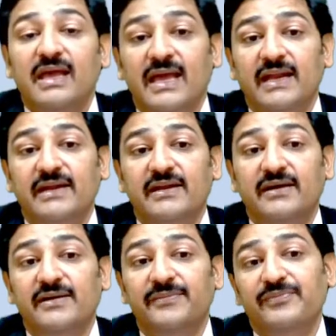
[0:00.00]
And
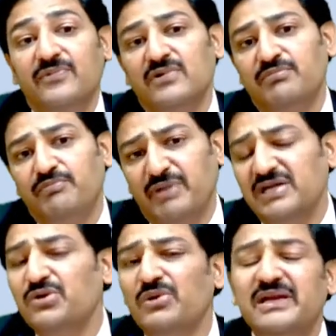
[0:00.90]

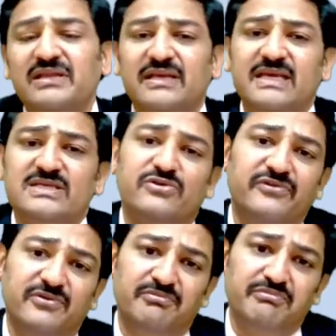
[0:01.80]
particularly in the case of
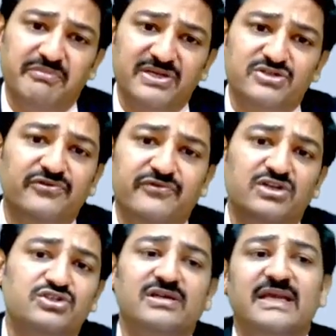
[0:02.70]
the major
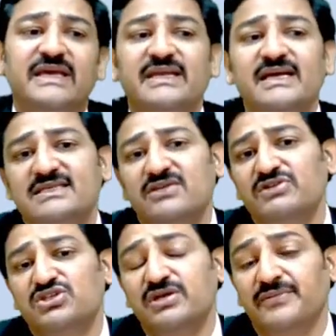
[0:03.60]
functional areas in
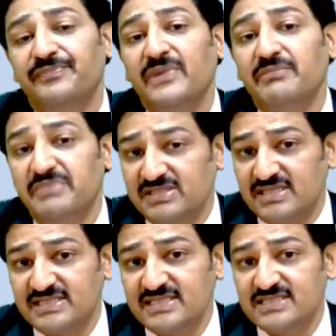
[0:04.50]
which the
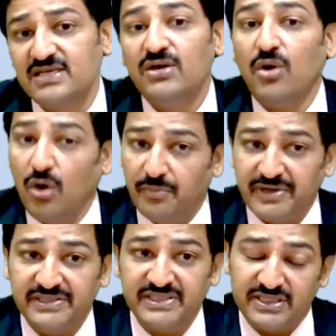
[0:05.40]
business is
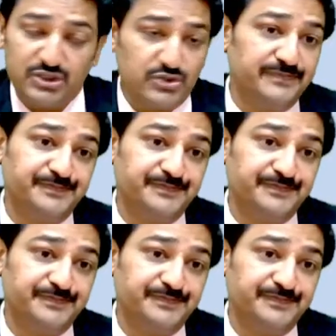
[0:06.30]
operating into.